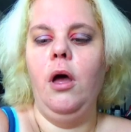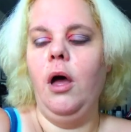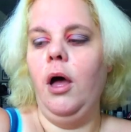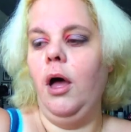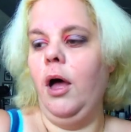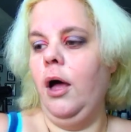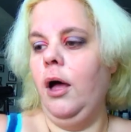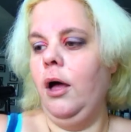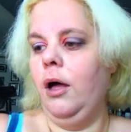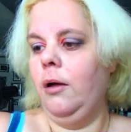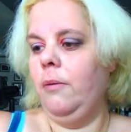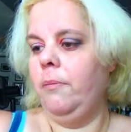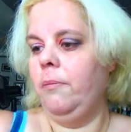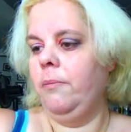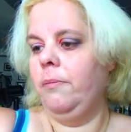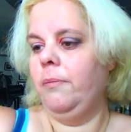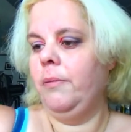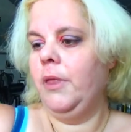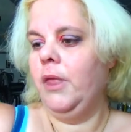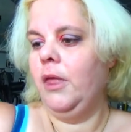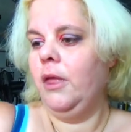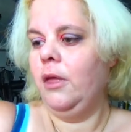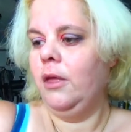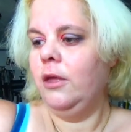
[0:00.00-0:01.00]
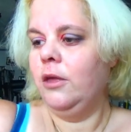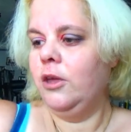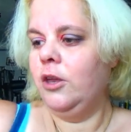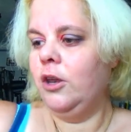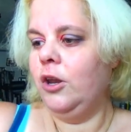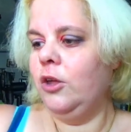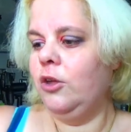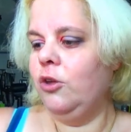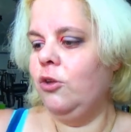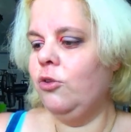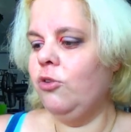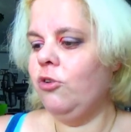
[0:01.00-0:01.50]
Um, you
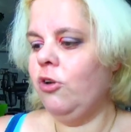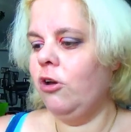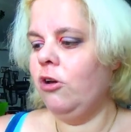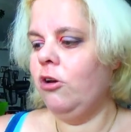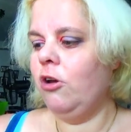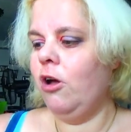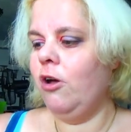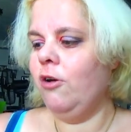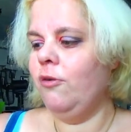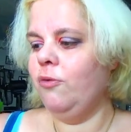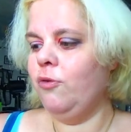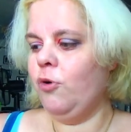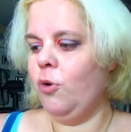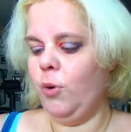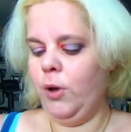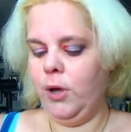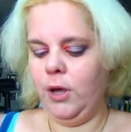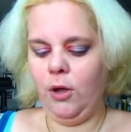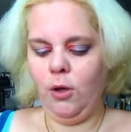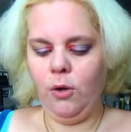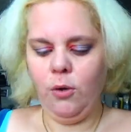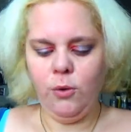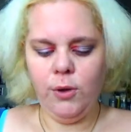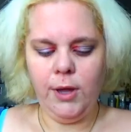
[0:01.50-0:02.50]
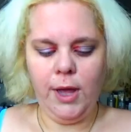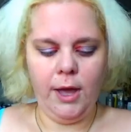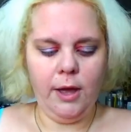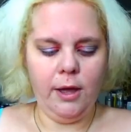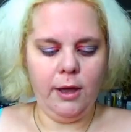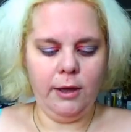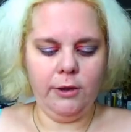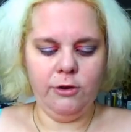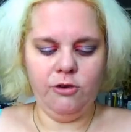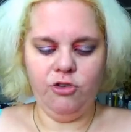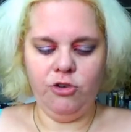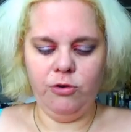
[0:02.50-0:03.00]
know, you start off going, oh yeah,
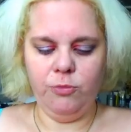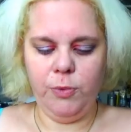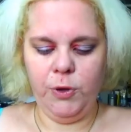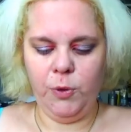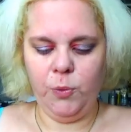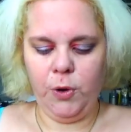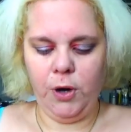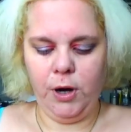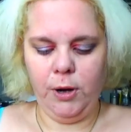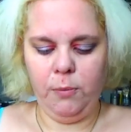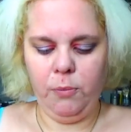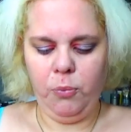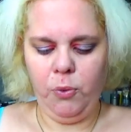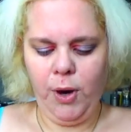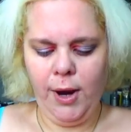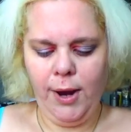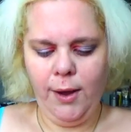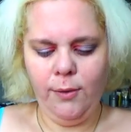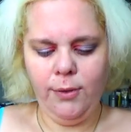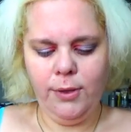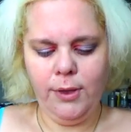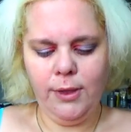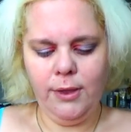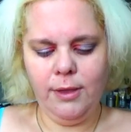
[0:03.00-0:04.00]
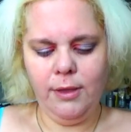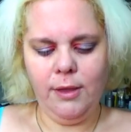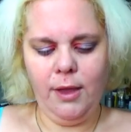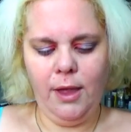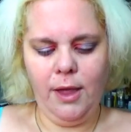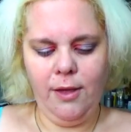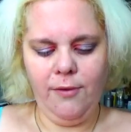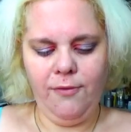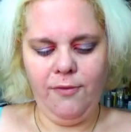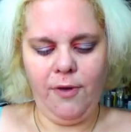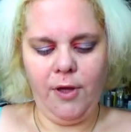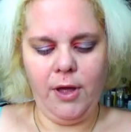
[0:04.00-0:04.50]
I should be wearing browns and
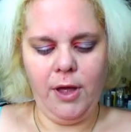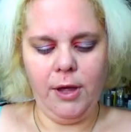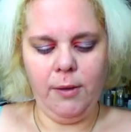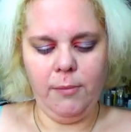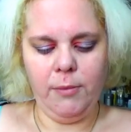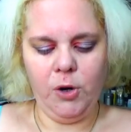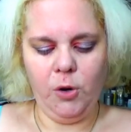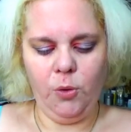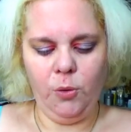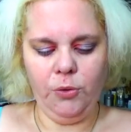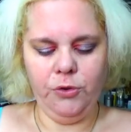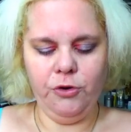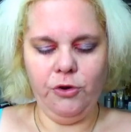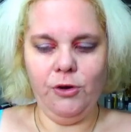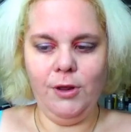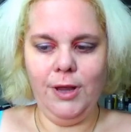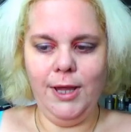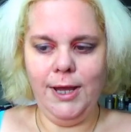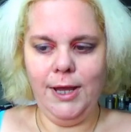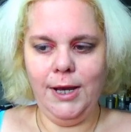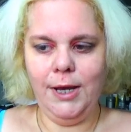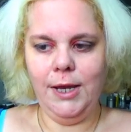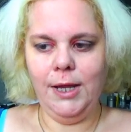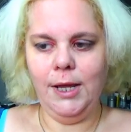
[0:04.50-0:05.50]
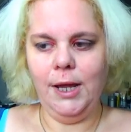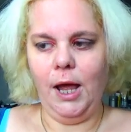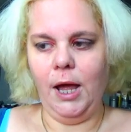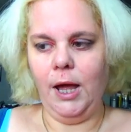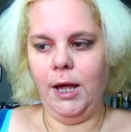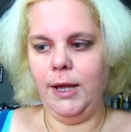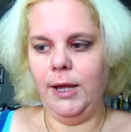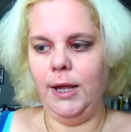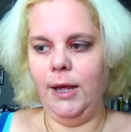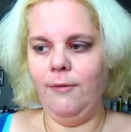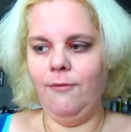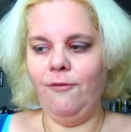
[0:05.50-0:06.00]
stuff. I'm an older lady.
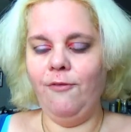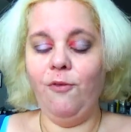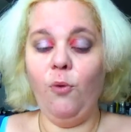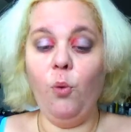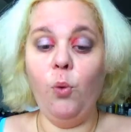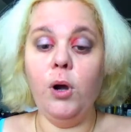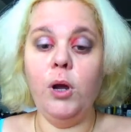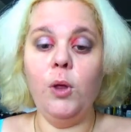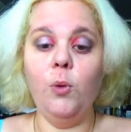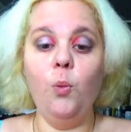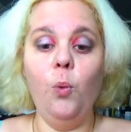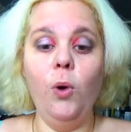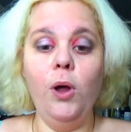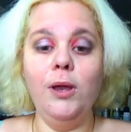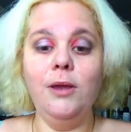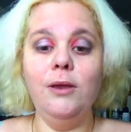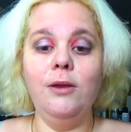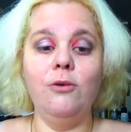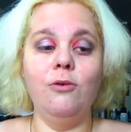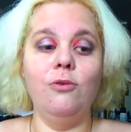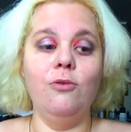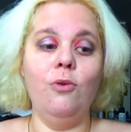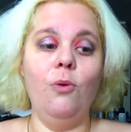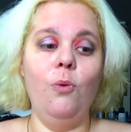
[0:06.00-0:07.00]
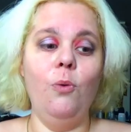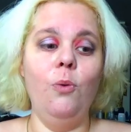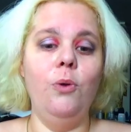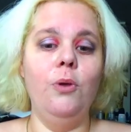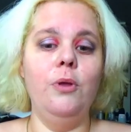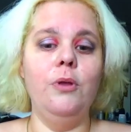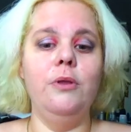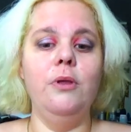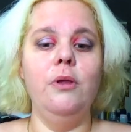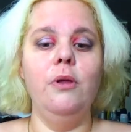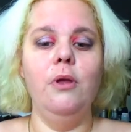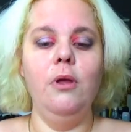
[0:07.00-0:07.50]
I am forty-one years
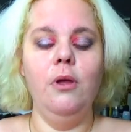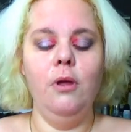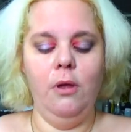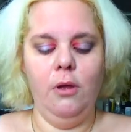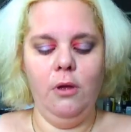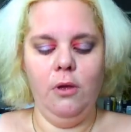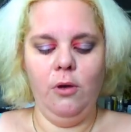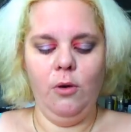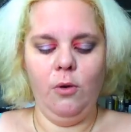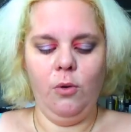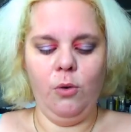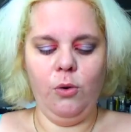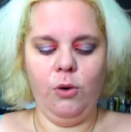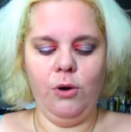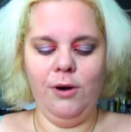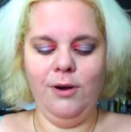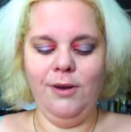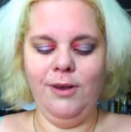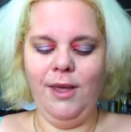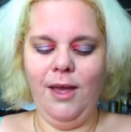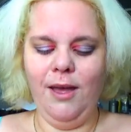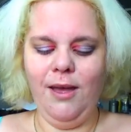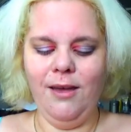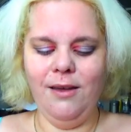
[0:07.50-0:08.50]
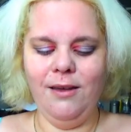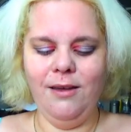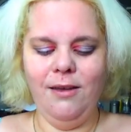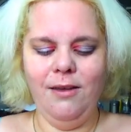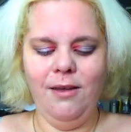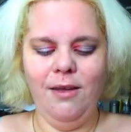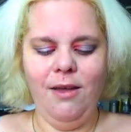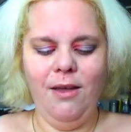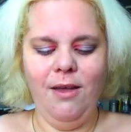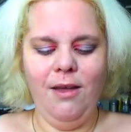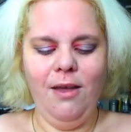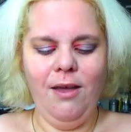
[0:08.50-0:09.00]
old or young.
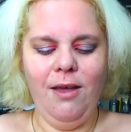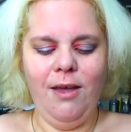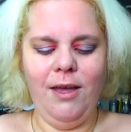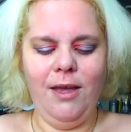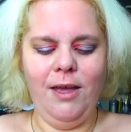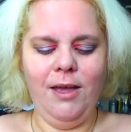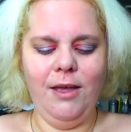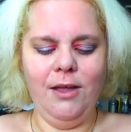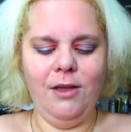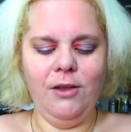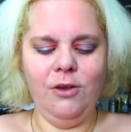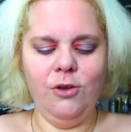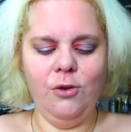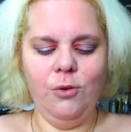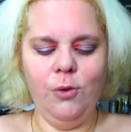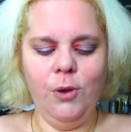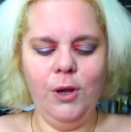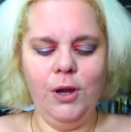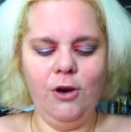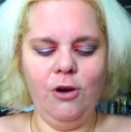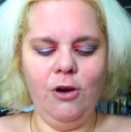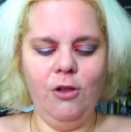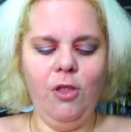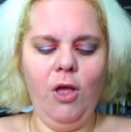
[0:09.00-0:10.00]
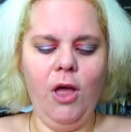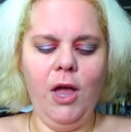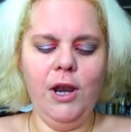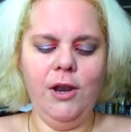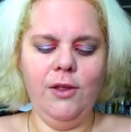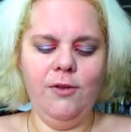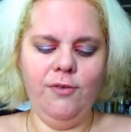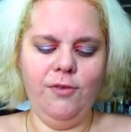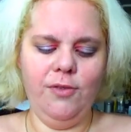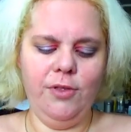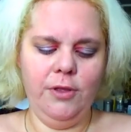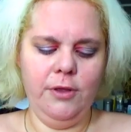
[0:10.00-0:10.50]
And you hear a lot
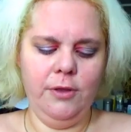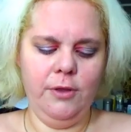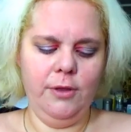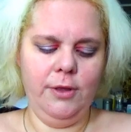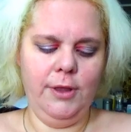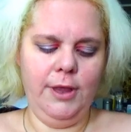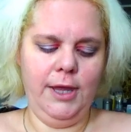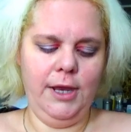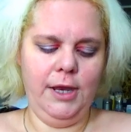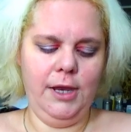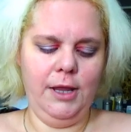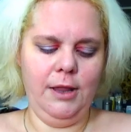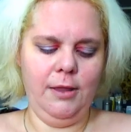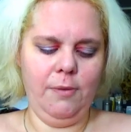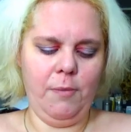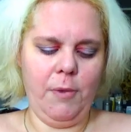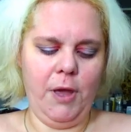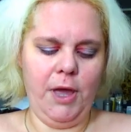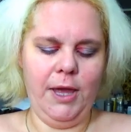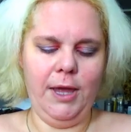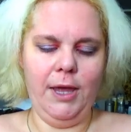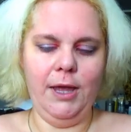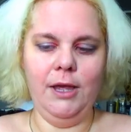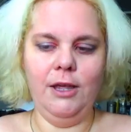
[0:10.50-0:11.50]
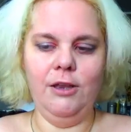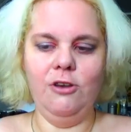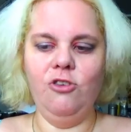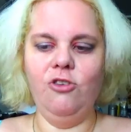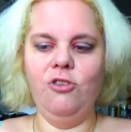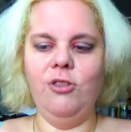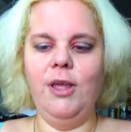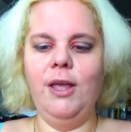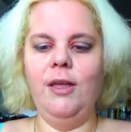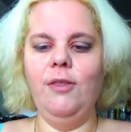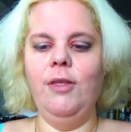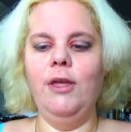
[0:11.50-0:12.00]
of ladies my age
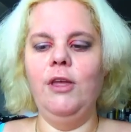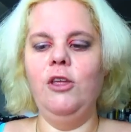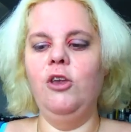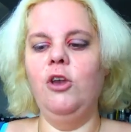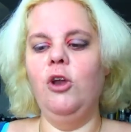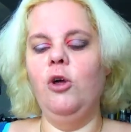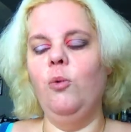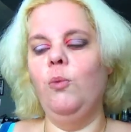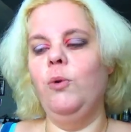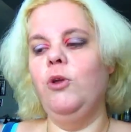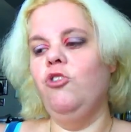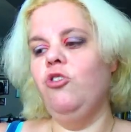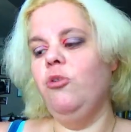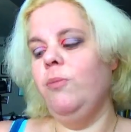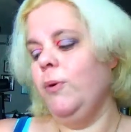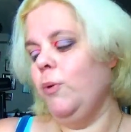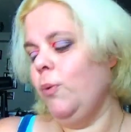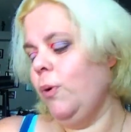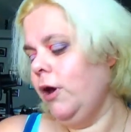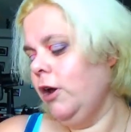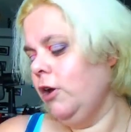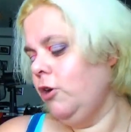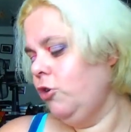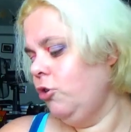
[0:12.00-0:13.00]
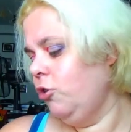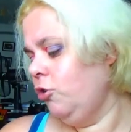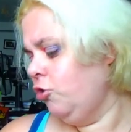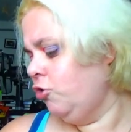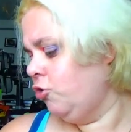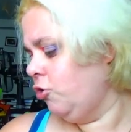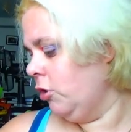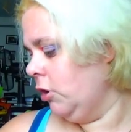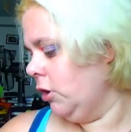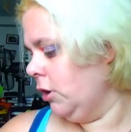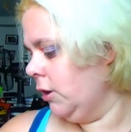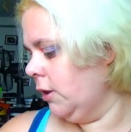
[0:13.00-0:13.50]
saying that, you know, we should be wearing
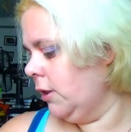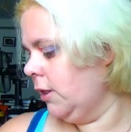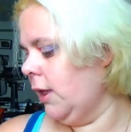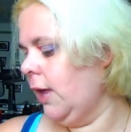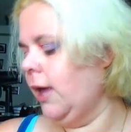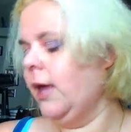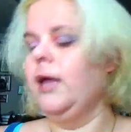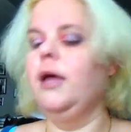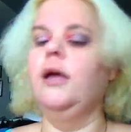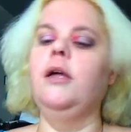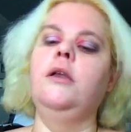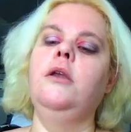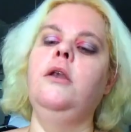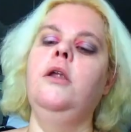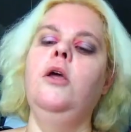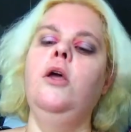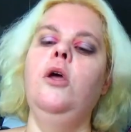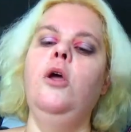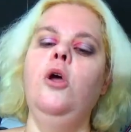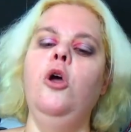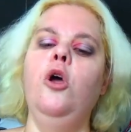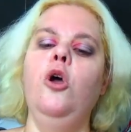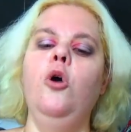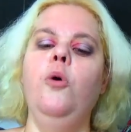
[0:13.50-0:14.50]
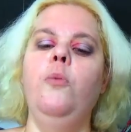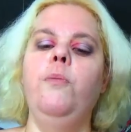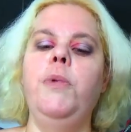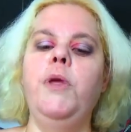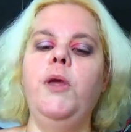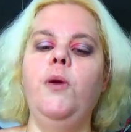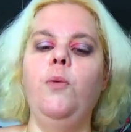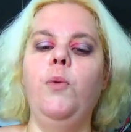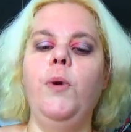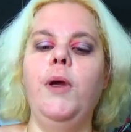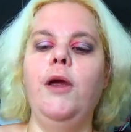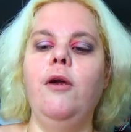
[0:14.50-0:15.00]
neutrals and
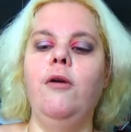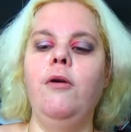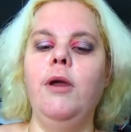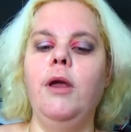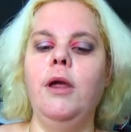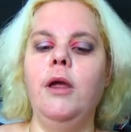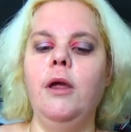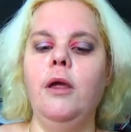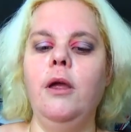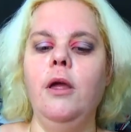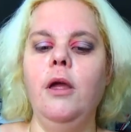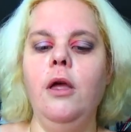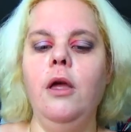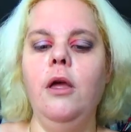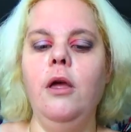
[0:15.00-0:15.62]
be wearing